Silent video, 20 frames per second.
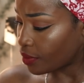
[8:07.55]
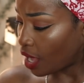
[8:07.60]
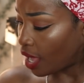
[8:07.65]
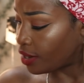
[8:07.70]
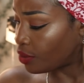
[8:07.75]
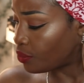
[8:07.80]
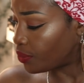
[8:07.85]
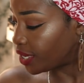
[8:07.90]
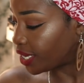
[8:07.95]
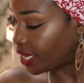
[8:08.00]
I
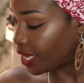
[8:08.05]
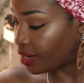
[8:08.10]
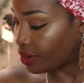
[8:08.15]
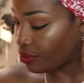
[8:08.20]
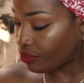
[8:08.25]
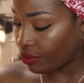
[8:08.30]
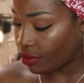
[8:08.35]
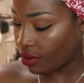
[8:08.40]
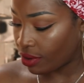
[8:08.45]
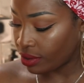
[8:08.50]
don't want to get it
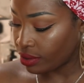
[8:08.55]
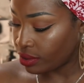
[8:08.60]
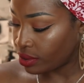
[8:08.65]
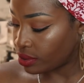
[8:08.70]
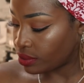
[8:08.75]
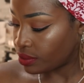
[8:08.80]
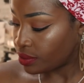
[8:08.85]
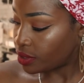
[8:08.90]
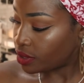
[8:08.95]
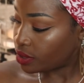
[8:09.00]
wrong,
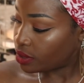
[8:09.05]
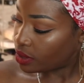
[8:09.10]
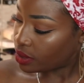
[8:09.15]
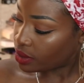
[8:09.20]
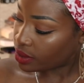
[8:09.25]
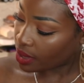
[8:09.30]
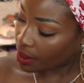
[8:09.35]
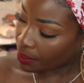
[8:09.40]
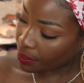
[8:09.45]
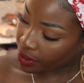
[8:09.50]

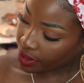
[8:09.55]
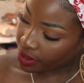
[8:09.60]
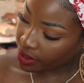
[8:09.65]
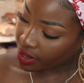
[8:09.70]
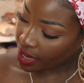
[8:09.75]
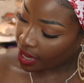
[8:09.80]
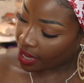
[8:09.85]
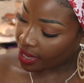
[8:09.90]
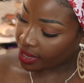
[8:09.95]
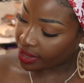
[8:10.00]
so I'm gonna
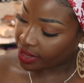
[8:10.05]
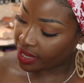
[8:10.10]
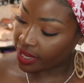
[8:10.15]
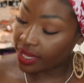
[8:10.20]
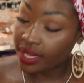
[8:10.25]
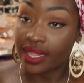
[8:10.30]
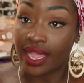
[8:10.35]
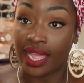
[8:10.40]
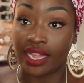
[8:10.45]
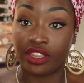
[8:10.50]
say, this
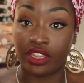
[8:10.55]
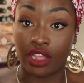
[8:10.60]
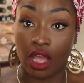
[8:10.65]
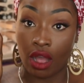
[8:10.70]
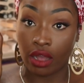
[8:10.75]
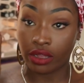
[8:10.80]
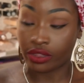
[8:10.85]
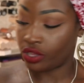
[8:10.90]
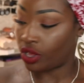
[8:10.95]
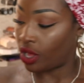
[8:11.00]
is their
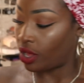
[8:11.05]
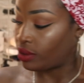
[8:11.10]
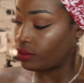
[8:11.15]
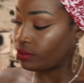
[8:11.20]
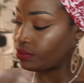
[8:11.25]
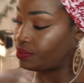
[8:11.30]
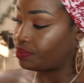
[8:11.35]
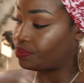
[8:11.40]
dark tone.